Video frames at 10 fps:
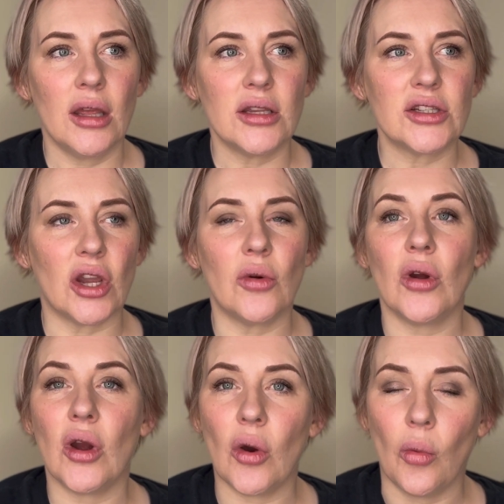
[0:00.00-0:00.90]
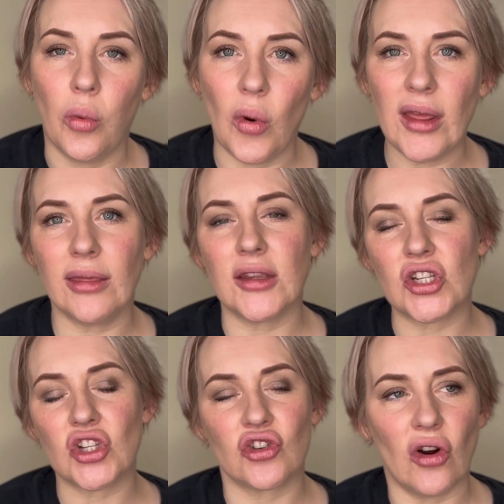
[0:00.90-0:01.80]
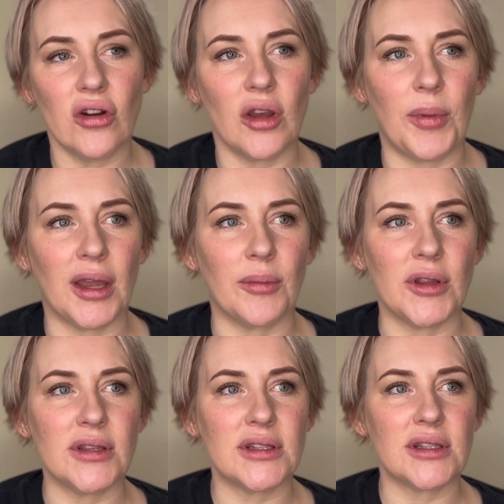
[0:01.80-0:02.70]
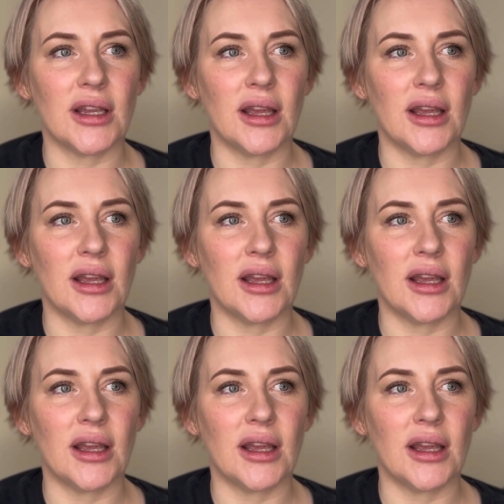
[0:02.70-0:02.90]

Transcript: So with the stronger pigments,